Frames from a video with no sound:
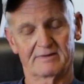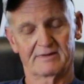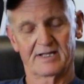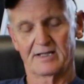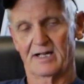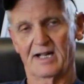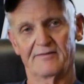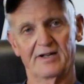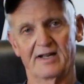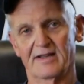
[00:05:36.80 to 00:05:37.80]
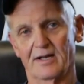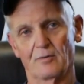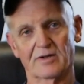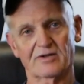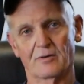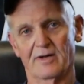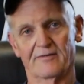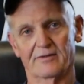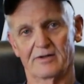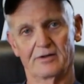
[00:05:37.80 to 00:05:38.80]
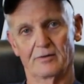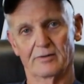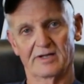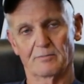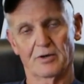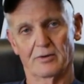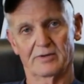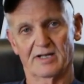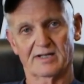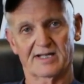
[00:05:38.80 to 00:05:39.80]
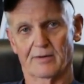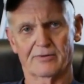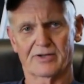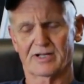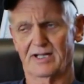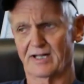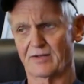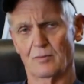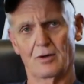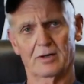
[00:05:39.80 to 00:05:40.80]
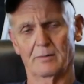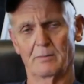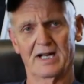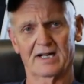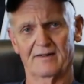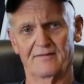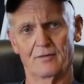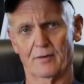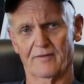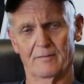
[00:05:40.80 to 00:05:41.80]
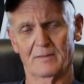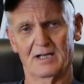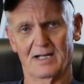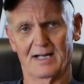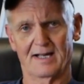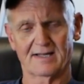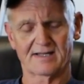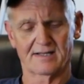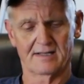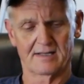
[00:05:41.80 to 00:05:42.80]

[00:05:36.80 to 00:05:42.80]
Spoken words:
to not have anything whatsoever to do with the protest. They were just kids walking back and forth from class.